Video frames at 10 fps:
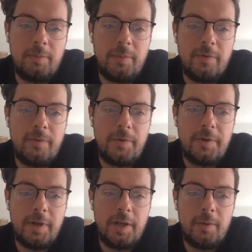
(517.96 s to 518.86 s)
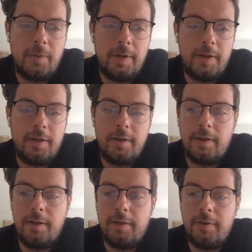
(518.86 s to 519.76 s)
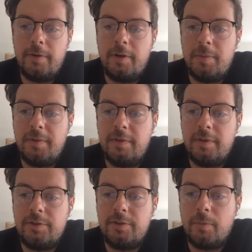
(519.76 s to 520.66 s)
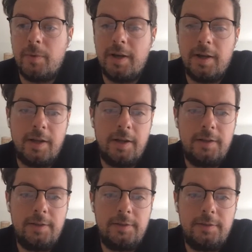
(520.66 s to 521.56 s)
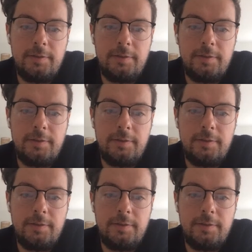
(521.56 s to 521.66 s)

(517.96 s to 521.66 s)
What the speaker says: And then before you know it, you're in a position where